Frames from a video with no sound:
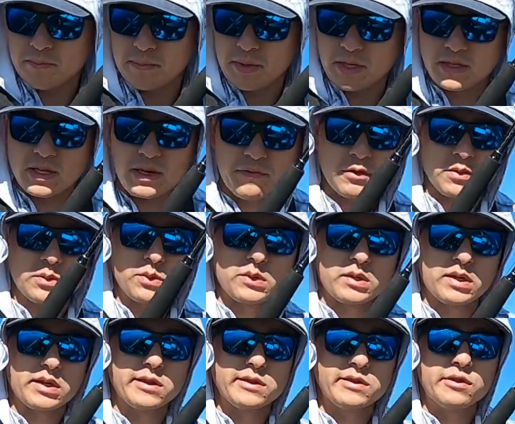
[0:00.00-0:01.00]
big difference
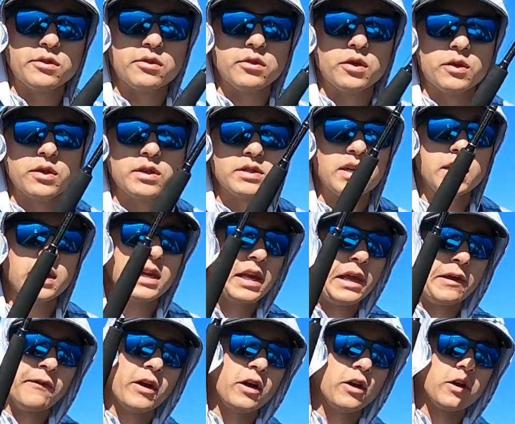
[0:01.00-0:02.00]
between these two lures.
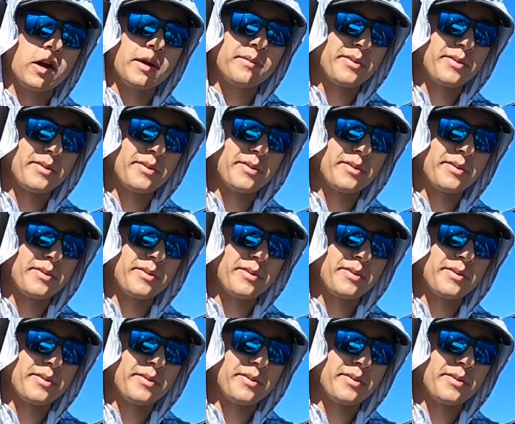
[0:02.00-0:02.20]
If I hook